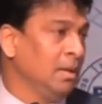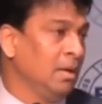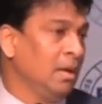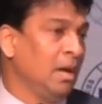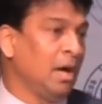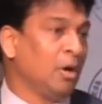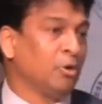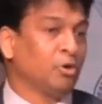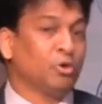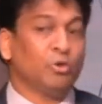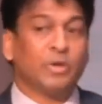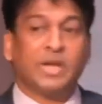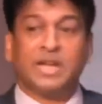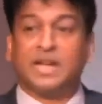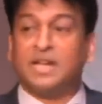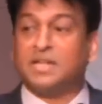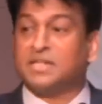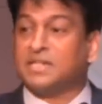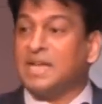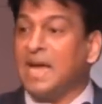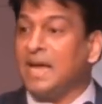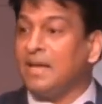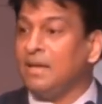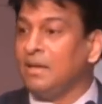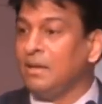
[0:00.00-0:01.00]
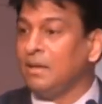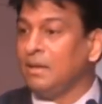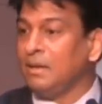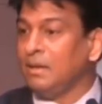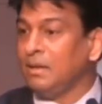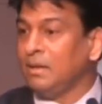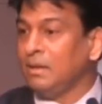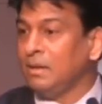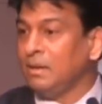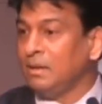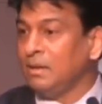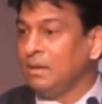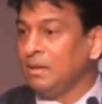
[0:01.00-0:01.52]
How to reconcile?
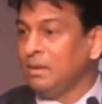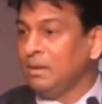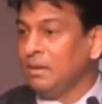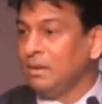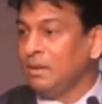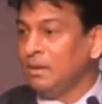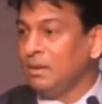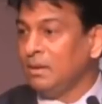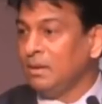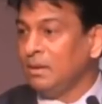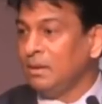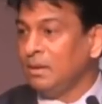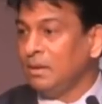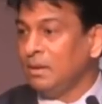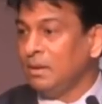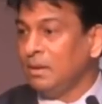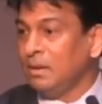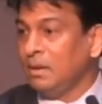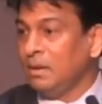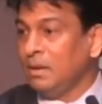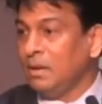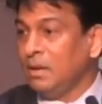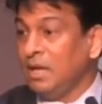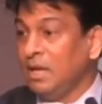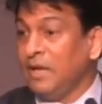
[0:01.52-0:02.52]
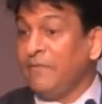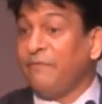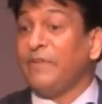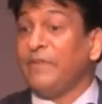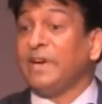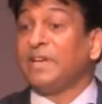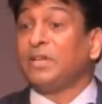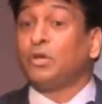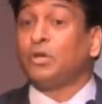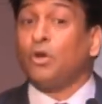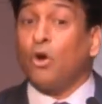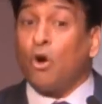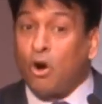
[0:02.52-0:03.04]
If
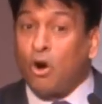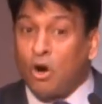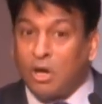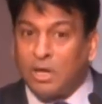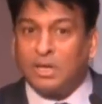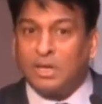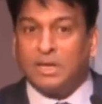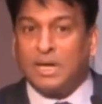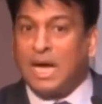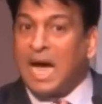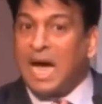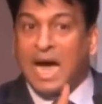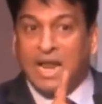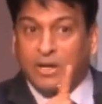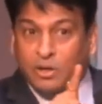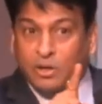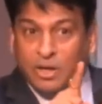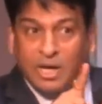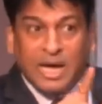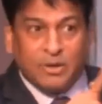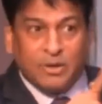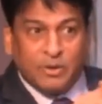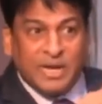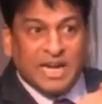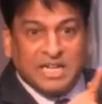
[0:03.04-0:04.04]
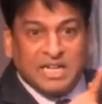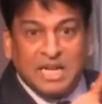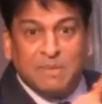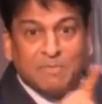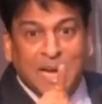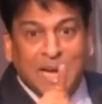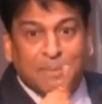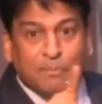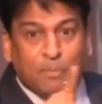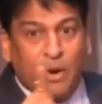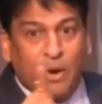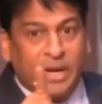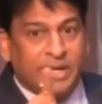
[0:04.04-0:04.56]
at all, are you getting
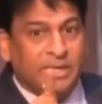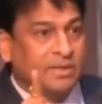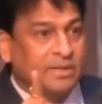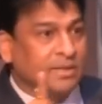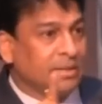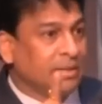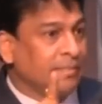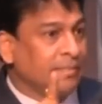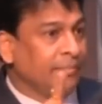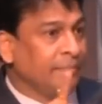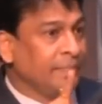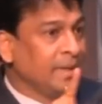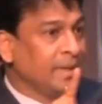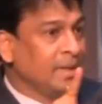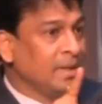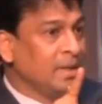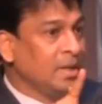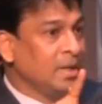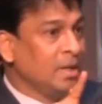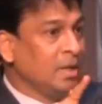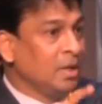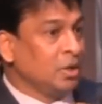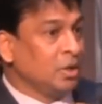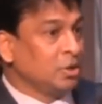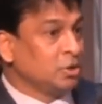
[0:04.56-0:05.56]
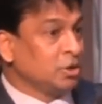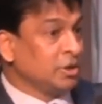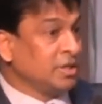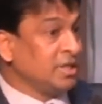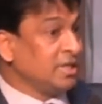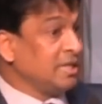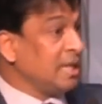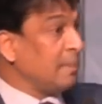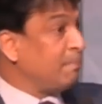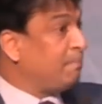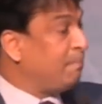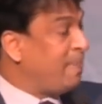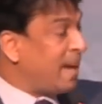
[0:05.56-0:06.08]
my point? So
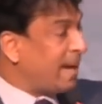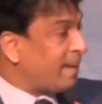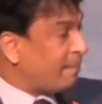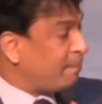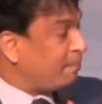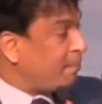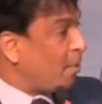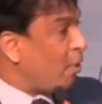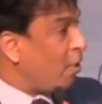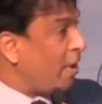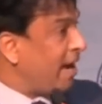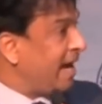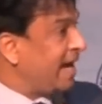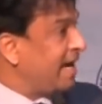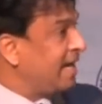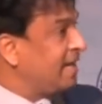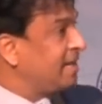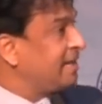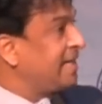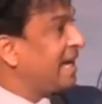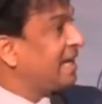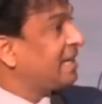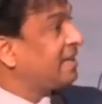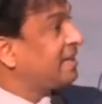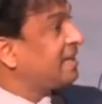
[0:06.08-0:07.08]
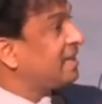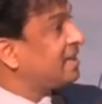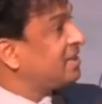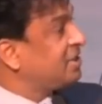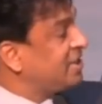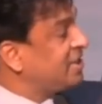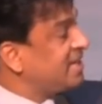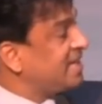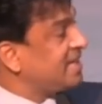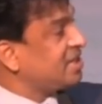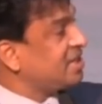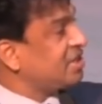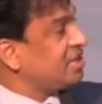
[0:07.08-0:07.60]
there's a big point that the
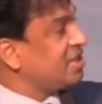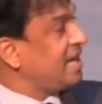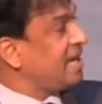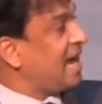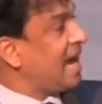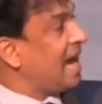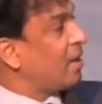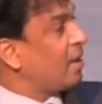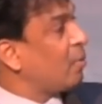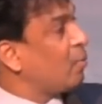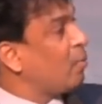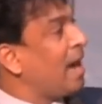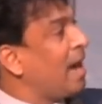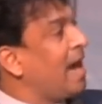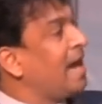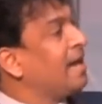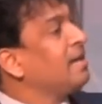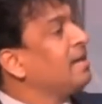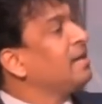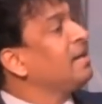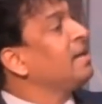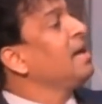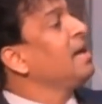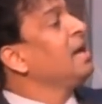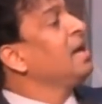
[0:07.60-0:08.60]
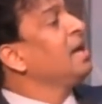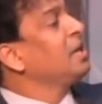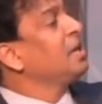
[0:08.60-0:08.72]
GSTR 1